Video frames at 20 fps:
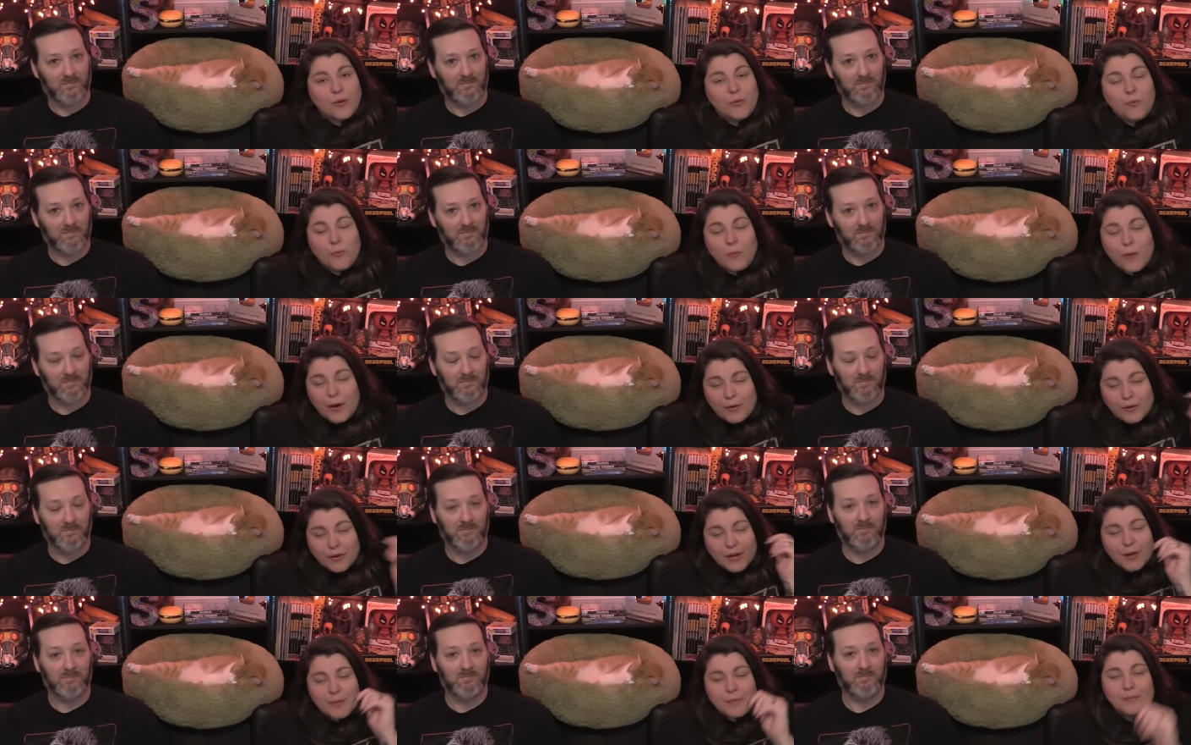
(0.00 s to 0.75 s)

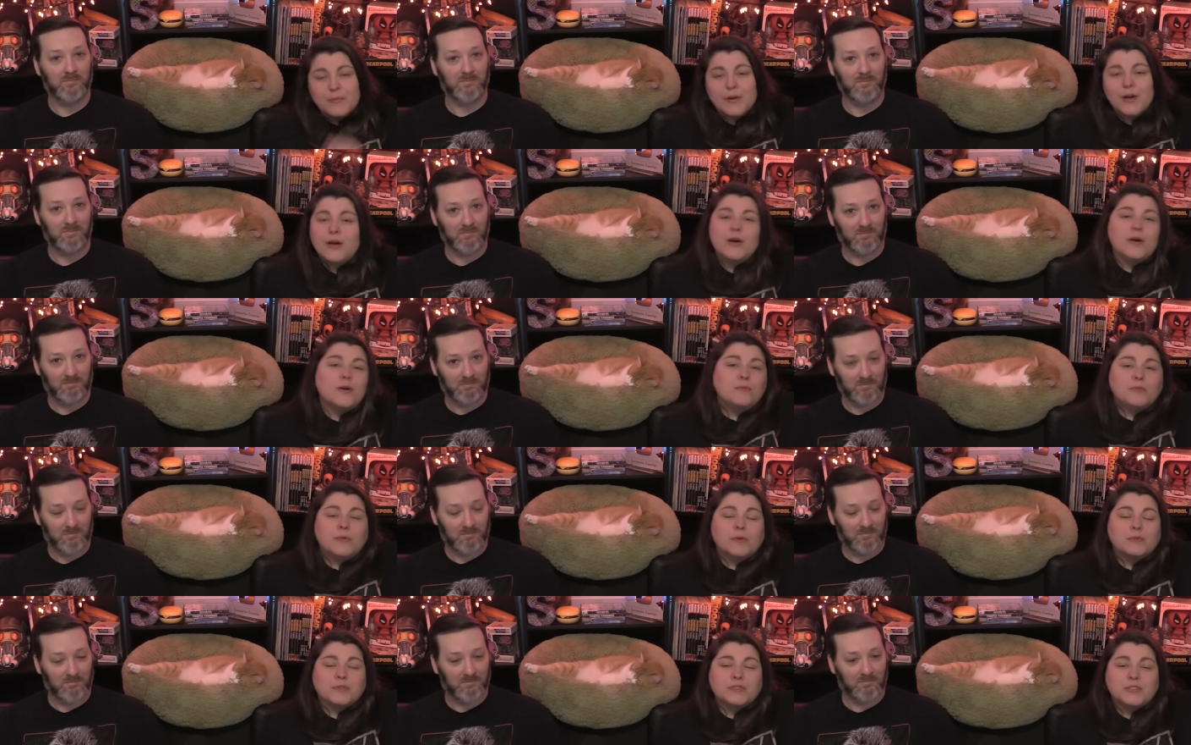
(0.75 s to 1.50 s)
Speaker 1: welcome.
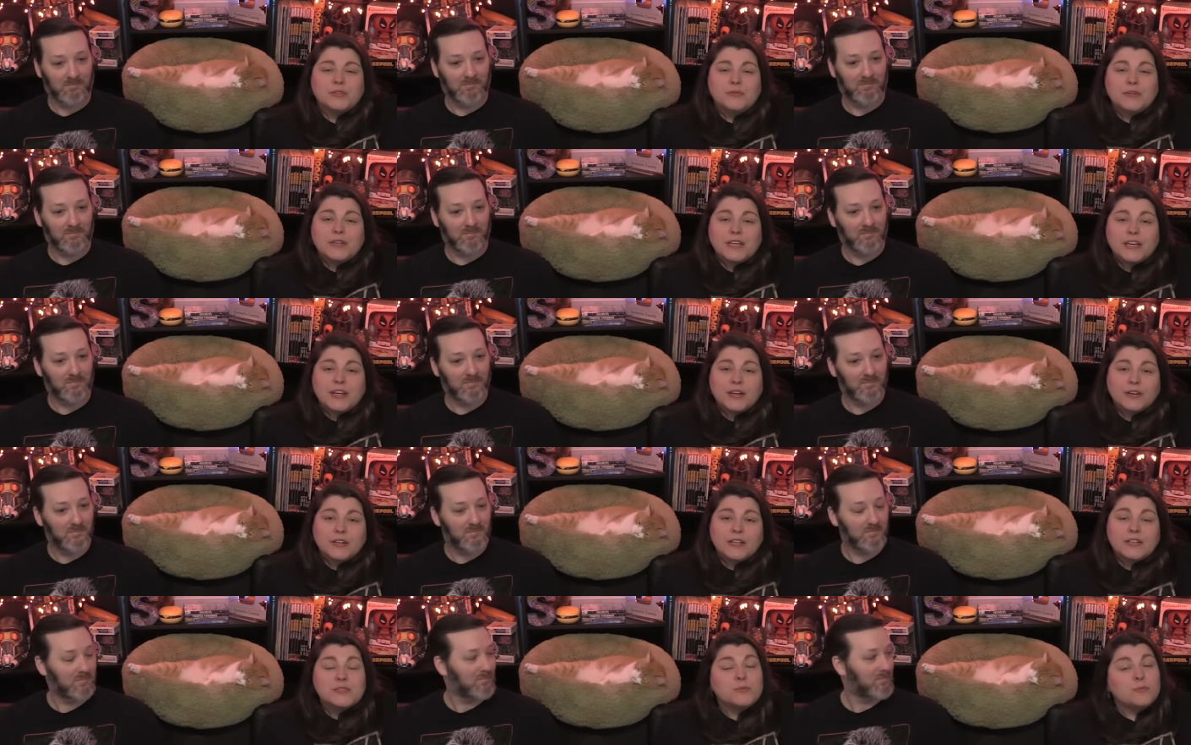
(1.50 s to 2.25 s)
What we're doing here
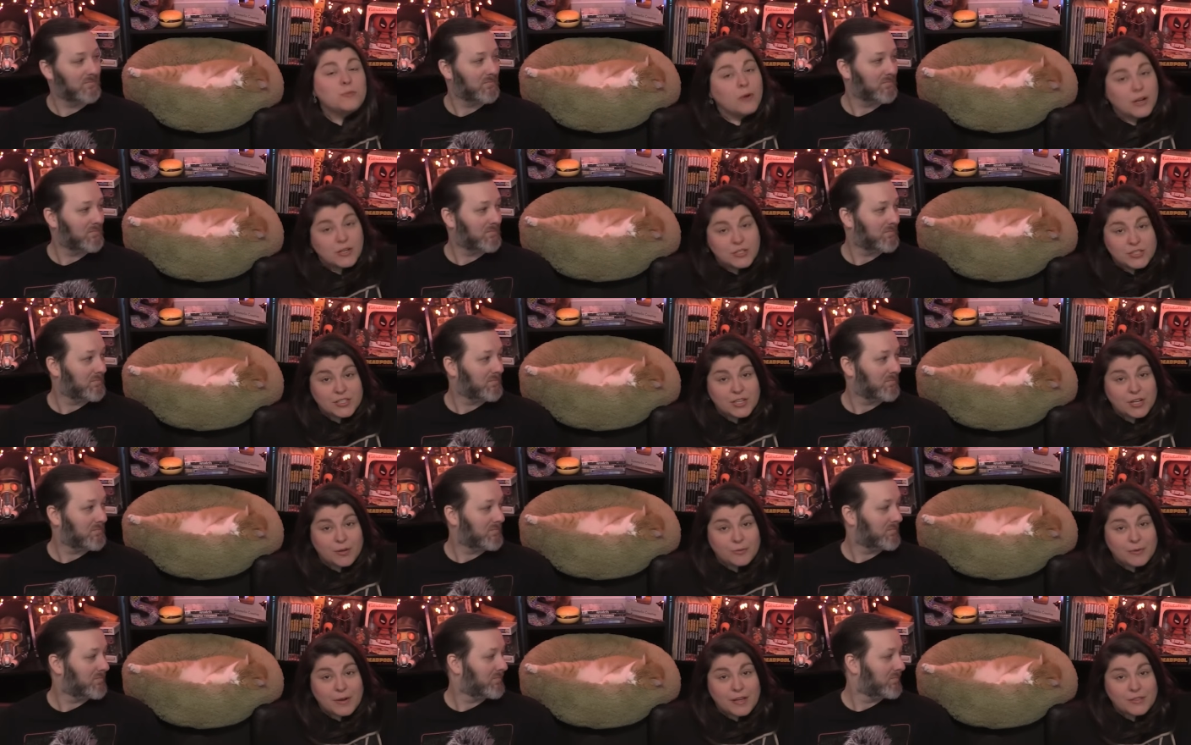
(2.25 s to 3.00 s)
is watching
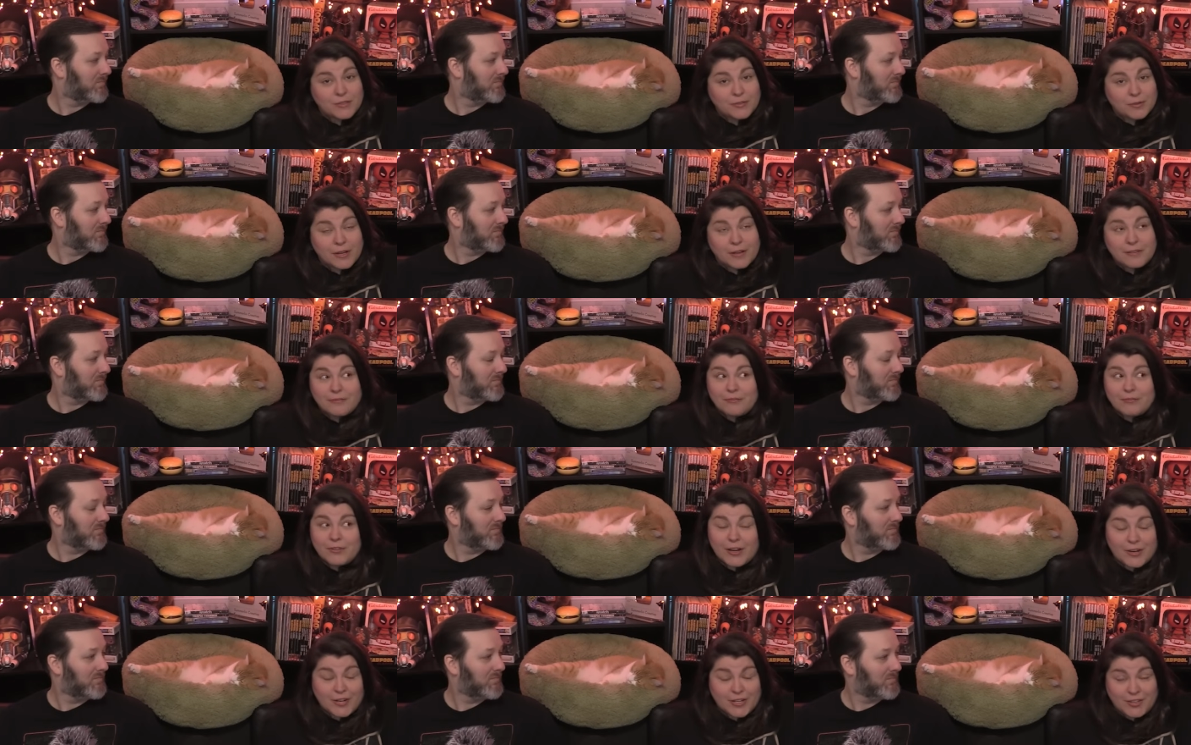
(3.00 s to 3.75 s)
our way through a
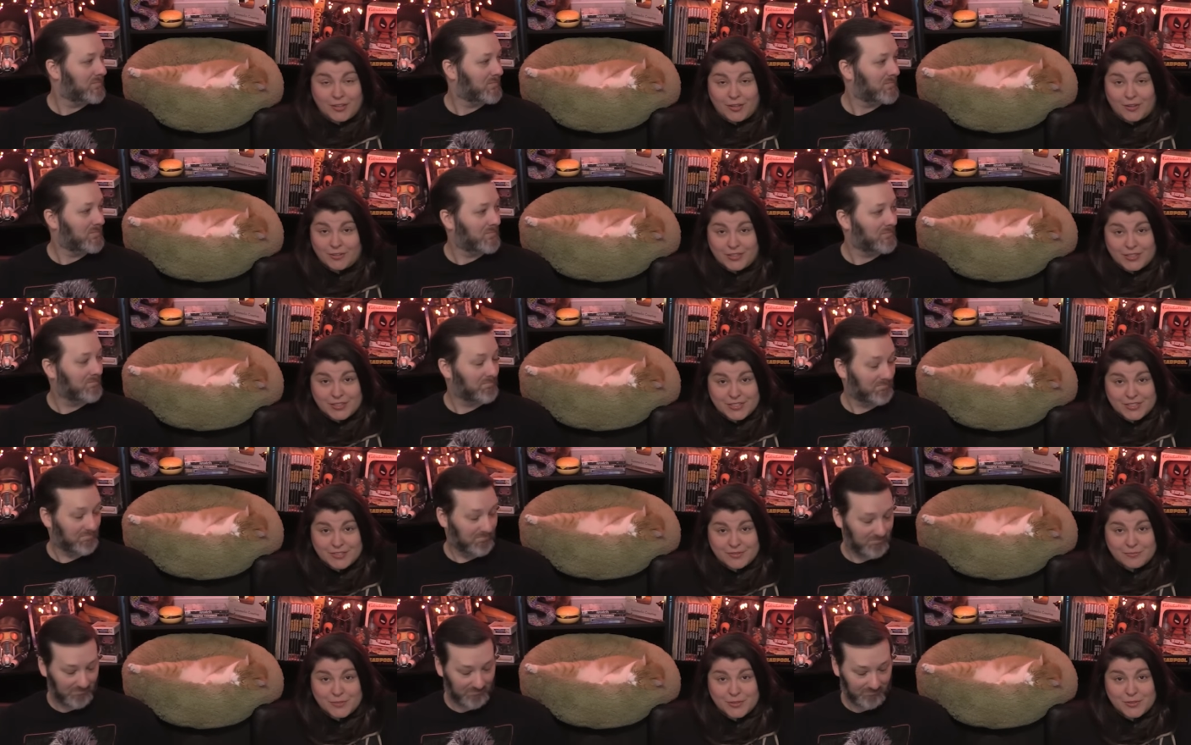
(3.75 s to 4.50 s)
very long
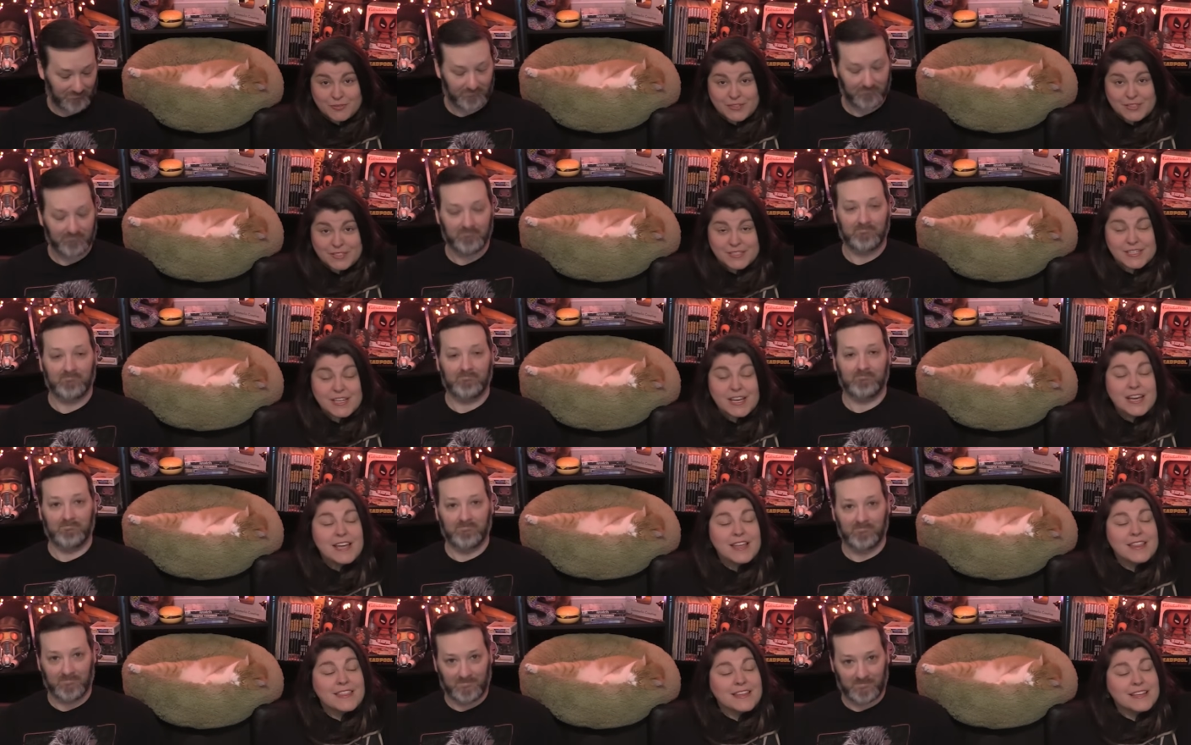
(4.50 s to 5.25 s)
list of movies
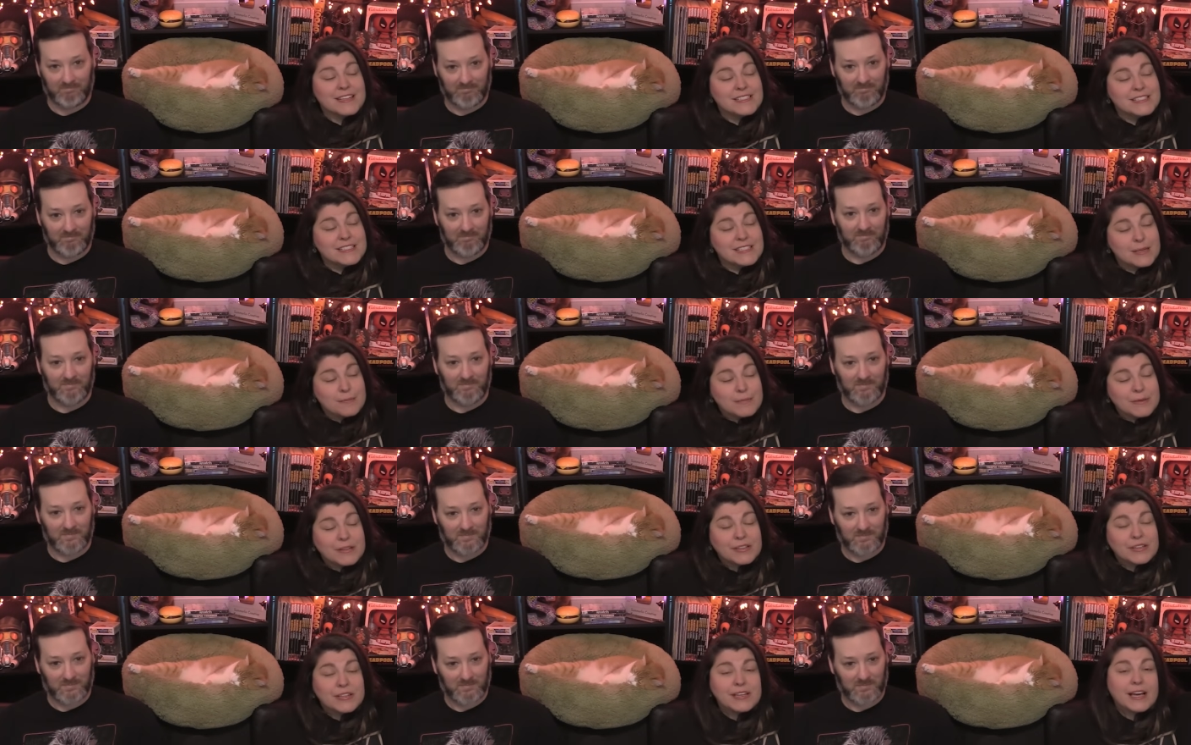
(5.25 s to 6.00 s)
that
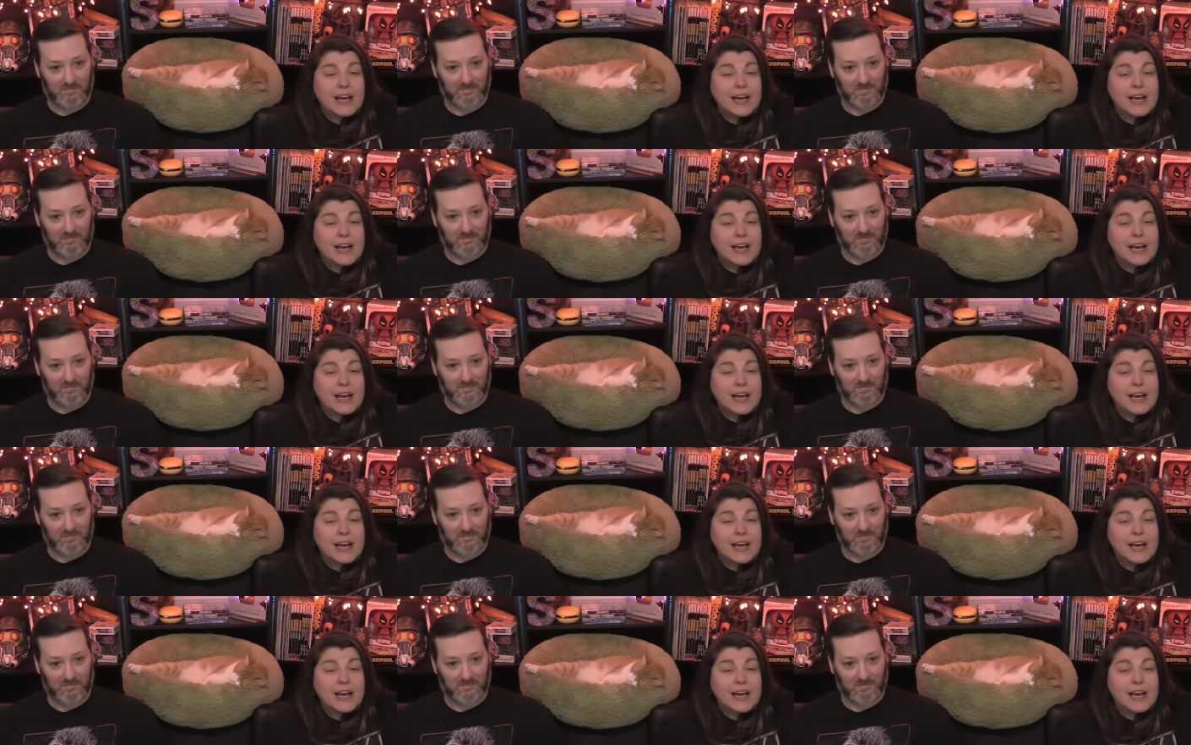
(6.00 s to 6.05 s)
typically